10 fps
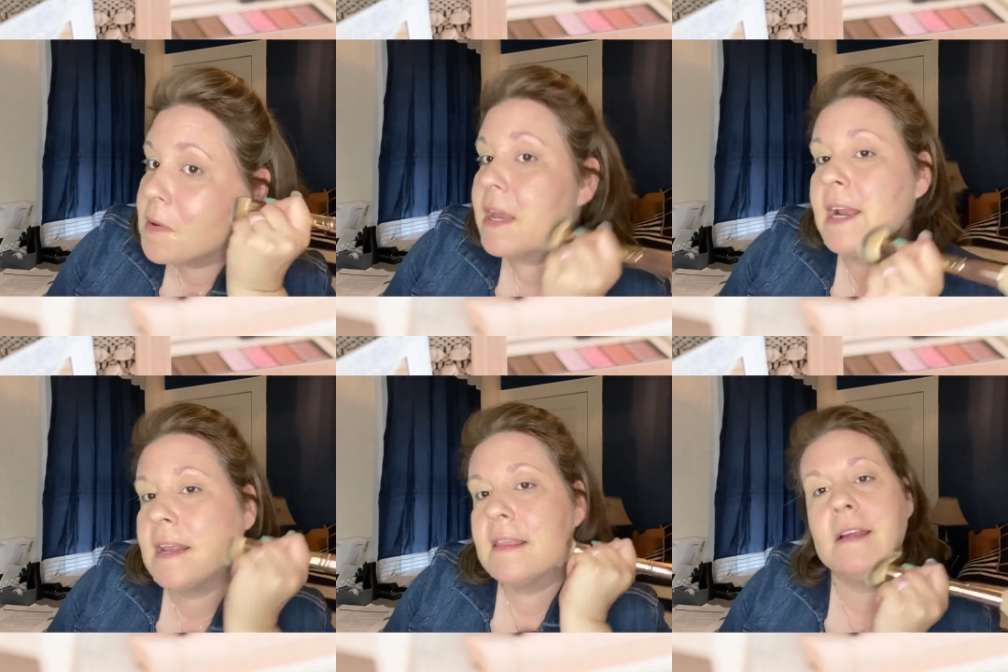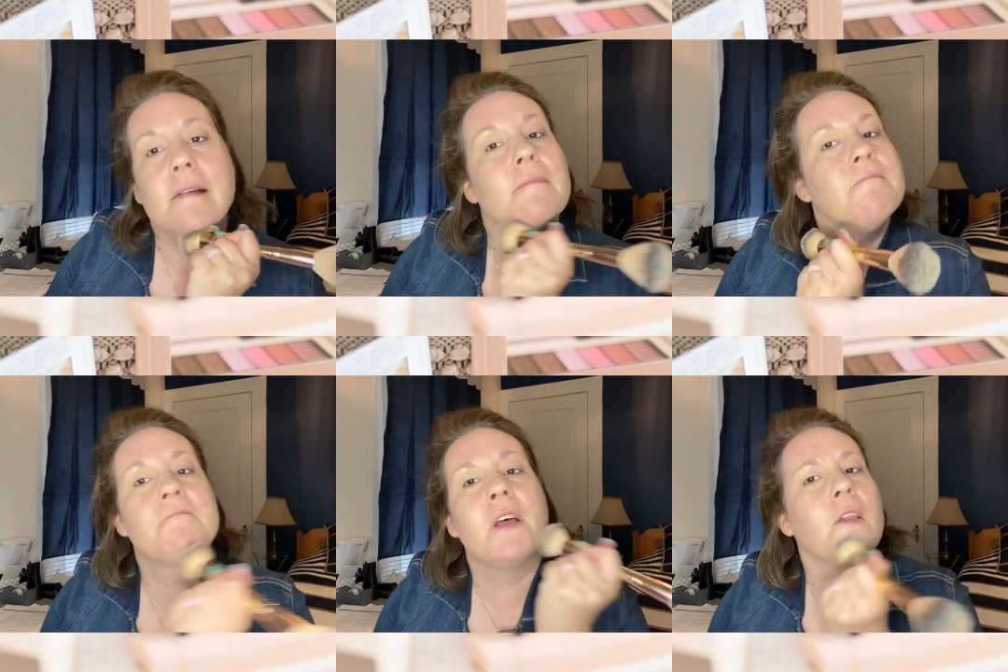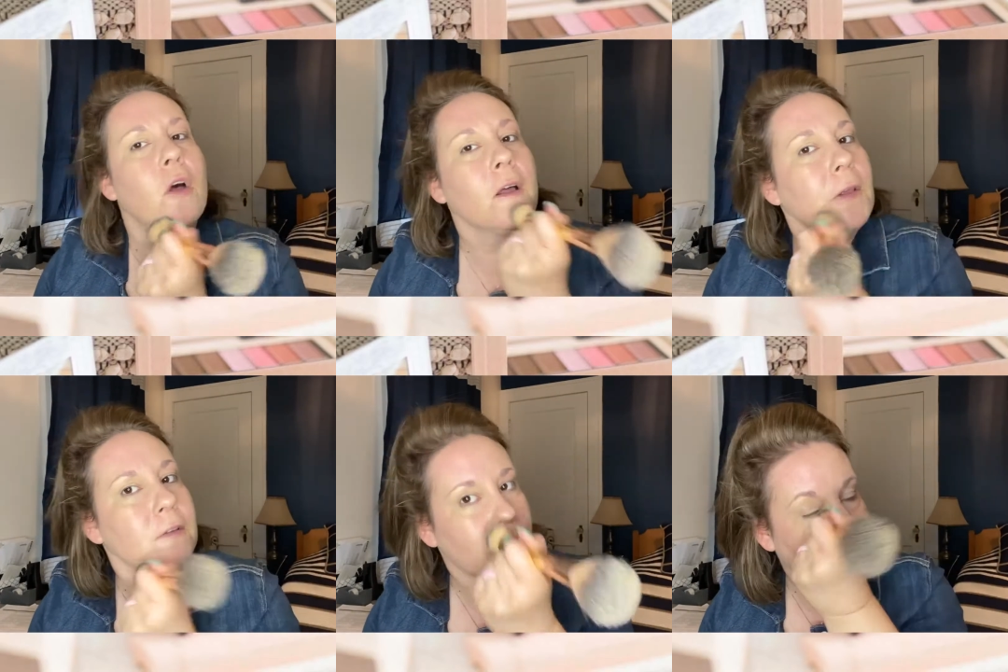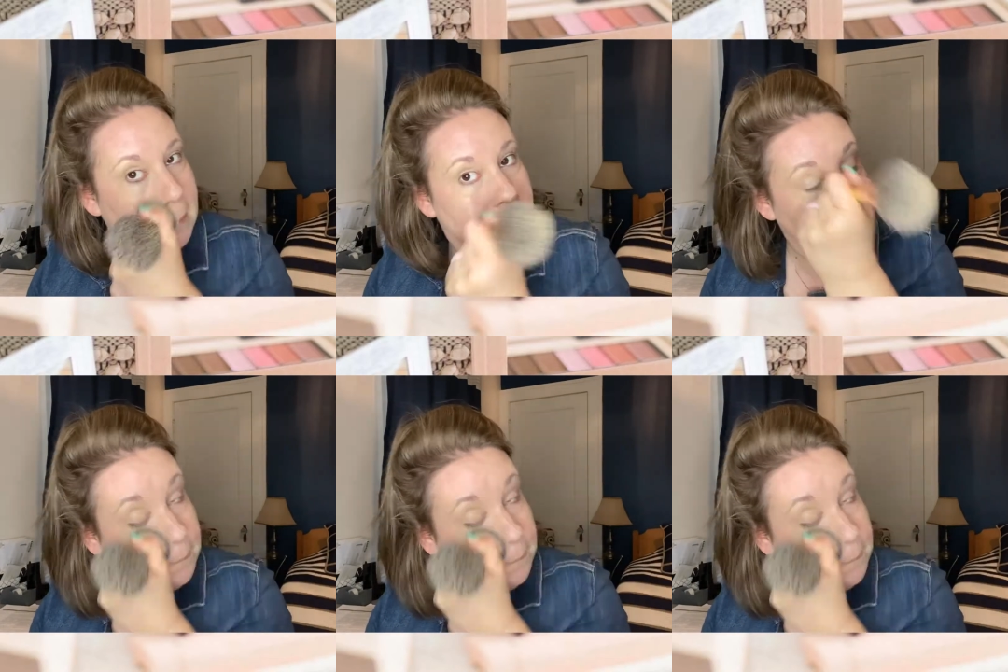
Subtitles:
anything along those lines.